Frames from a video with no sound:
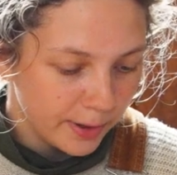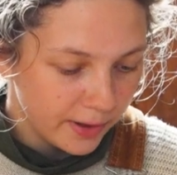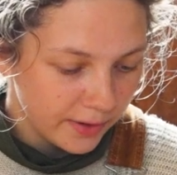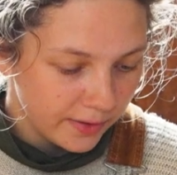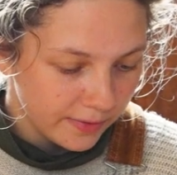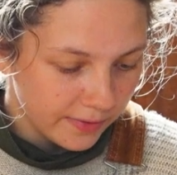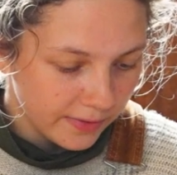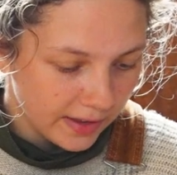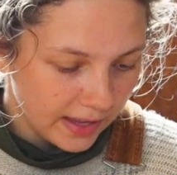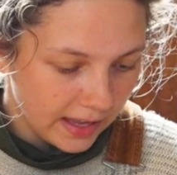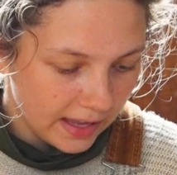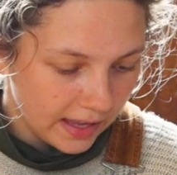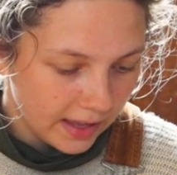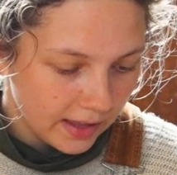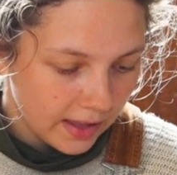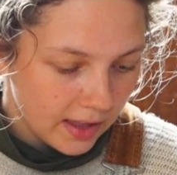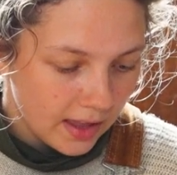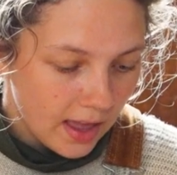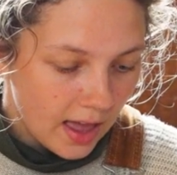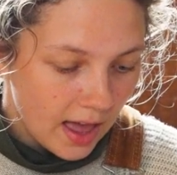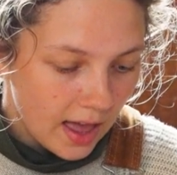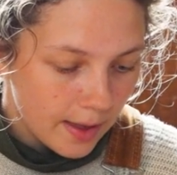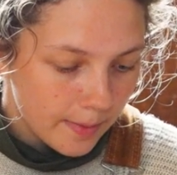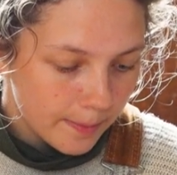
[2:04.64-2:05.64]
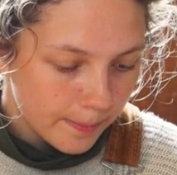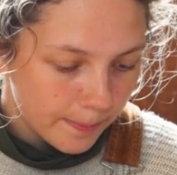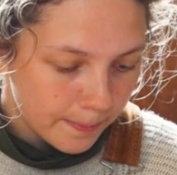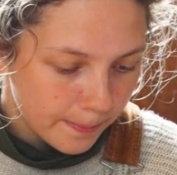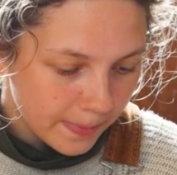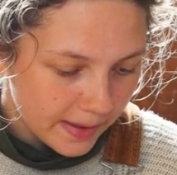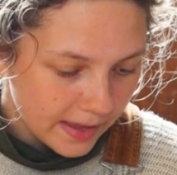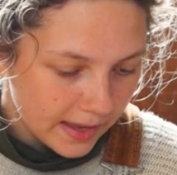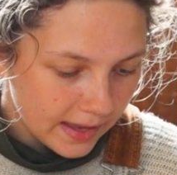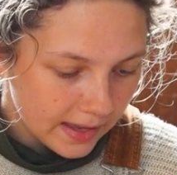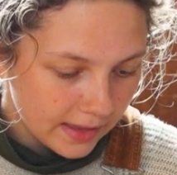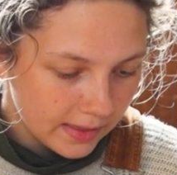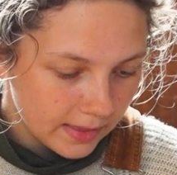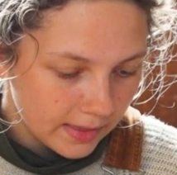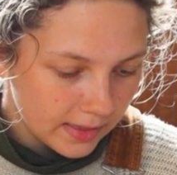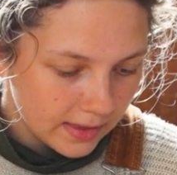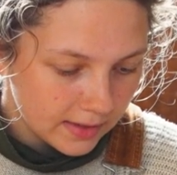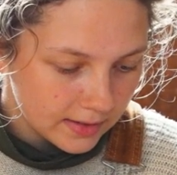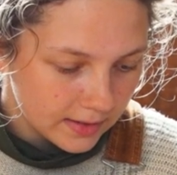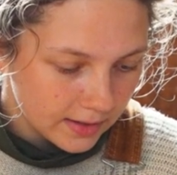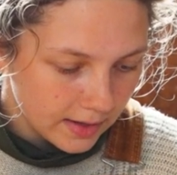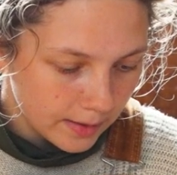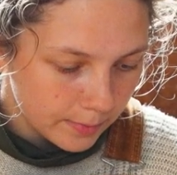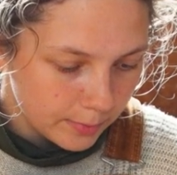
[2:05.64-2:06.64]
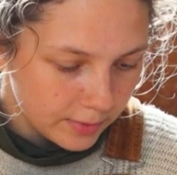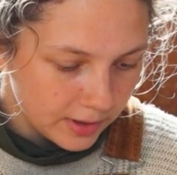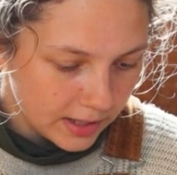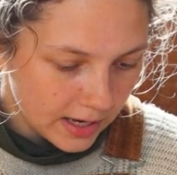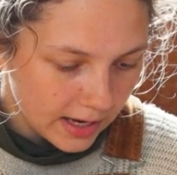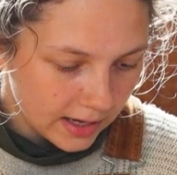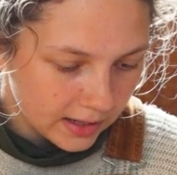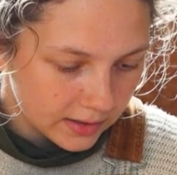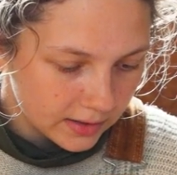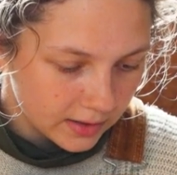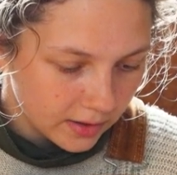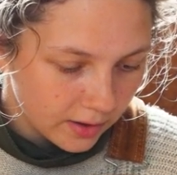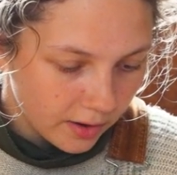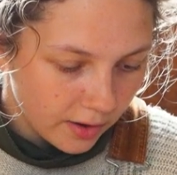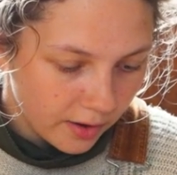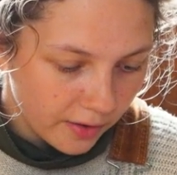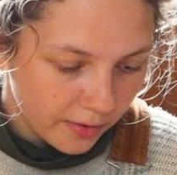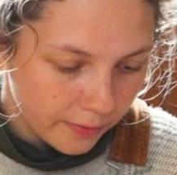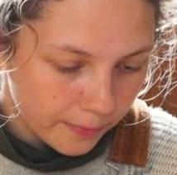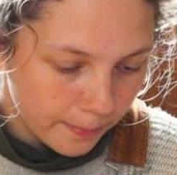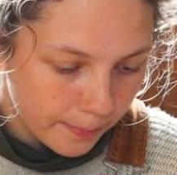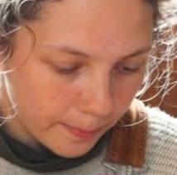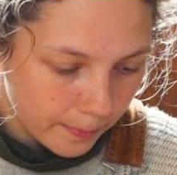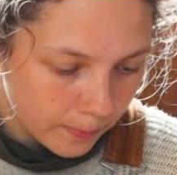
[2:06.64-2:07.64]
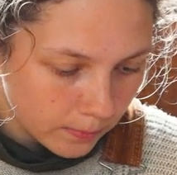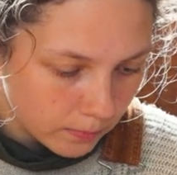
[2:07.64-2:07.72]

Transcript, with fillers: Bovir, been the subject of.